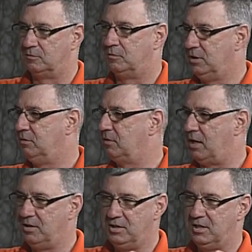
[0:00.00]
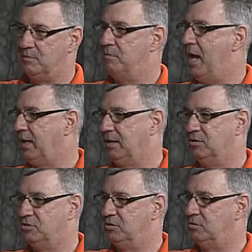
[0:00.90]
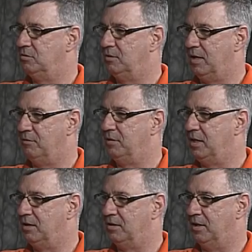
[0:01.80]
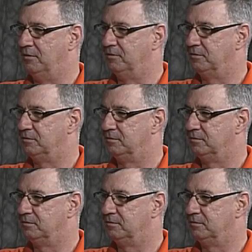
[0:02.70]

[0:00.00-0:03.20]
What do you how do you get them back into everyday life?